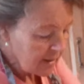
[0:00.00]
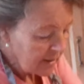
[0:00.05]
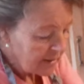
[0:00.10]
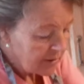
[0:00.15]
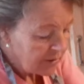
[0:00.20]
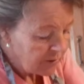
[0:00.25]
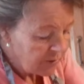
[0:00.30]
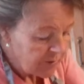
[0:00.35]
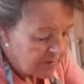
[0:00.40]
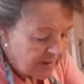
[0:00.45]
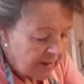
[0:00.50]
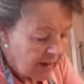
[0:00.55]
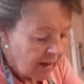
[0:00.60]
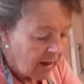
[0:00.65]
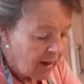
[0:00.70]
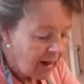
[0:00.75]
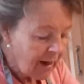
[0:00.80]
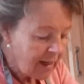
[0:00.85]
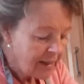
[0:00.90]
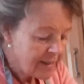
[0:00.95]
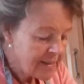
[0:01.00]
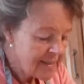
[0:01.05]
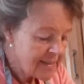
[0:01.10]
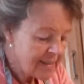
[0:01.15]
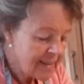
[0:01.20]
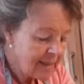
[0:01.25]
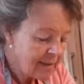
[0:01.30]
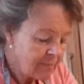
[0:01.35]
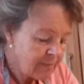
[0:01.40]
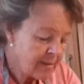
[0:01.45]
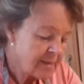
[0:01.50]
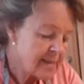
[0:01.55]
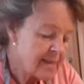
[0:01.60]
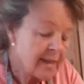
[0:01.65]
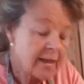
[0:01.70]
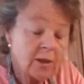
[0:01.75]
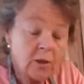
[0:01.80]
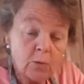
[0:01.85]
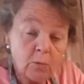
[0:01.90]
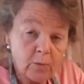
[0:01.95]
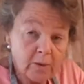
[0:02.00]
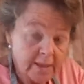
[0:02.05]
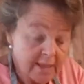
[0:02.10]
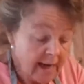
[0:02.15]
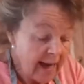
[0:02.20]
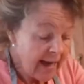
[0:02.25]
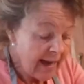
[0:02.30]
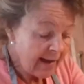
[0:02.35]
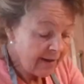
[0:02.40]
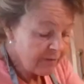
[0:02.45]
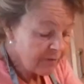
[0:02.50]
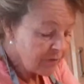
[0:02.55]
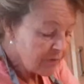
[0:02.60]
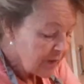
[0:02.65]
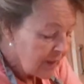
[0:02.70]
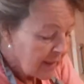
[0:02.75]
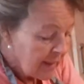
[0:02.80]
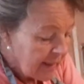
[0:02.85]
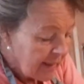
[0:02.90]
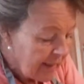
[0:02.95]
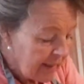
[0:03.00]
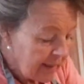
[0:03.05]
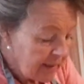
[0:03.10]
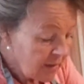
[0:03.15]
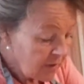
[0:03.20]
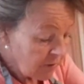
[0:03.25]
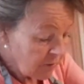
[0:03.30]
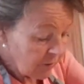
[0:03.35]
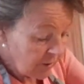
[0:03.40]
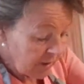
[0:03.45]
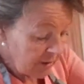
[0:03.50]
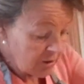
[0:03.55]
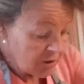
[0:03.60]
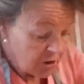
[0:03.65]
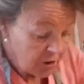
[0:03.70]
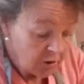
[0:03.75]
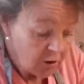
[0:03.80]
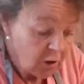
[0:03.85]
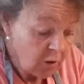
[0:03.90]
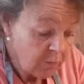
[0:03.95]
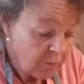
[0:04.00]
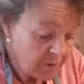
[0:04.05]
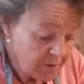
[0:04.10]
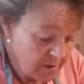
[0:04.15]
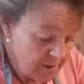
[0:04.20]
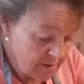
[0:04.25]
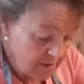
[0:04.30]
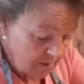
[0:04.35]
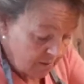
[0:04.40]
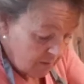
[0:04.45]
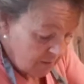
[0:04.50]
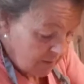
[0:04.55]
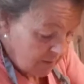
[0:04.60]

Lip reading: I use are staples that you would have in your kitchen cupboards.